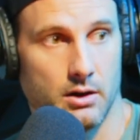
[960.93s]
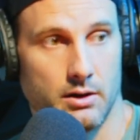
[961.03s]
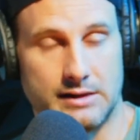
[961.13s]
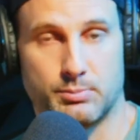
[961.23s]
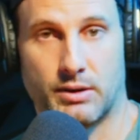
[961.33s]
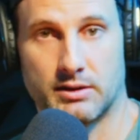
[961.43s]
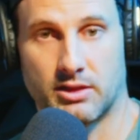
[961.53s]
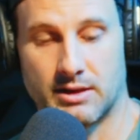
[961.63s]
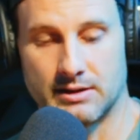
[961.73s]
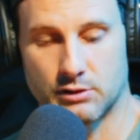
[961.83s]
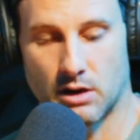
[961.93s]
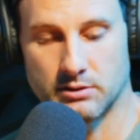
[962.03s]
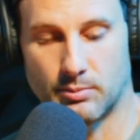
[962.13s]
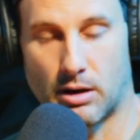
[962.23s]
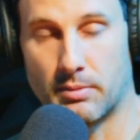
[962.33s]
Let's put out the thing that's causing
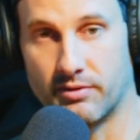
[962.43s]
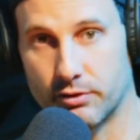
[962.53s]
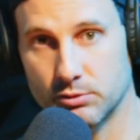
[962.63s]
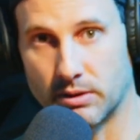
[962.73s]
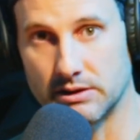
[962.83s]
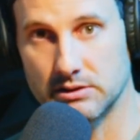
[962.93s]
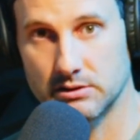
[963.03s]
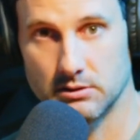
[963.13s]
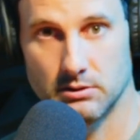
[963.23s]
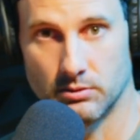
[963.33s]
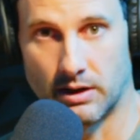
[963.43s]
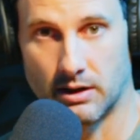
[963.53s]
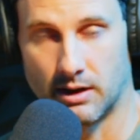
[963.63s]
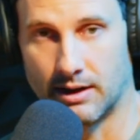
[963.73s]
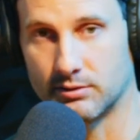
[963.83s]
the problem in the first place, right?
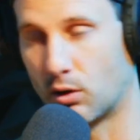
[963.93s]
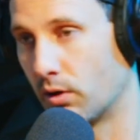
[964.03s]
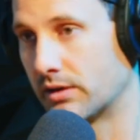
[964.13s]
And that's all that